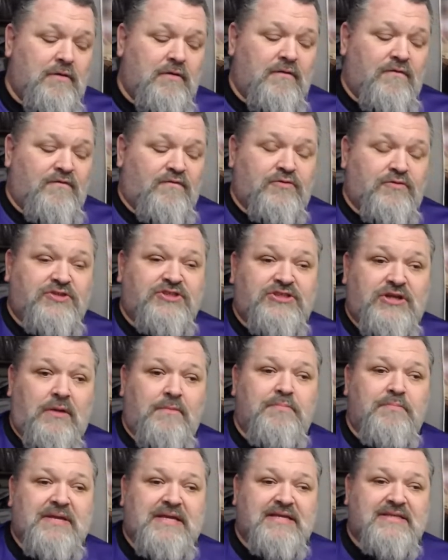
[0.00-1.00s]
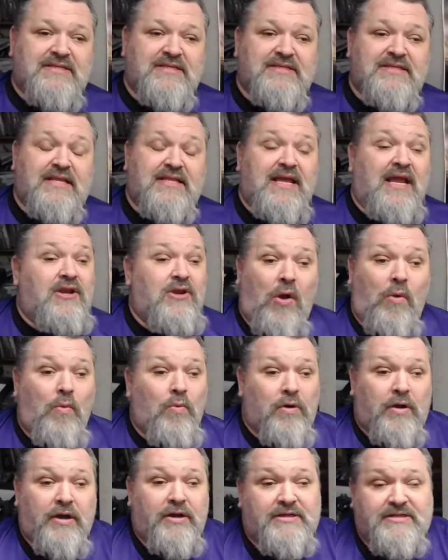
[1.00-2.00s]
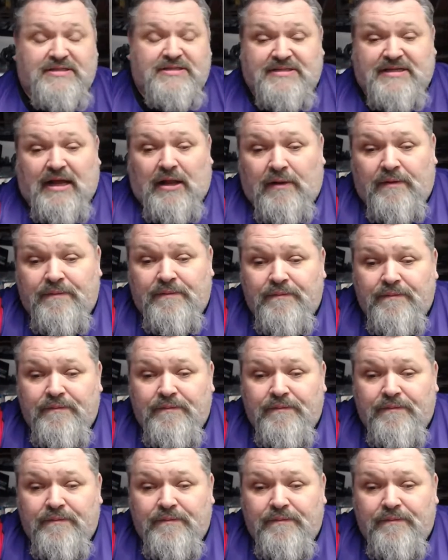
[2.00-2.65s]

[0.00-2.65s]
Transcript: for some pieces that they know we're going to sell.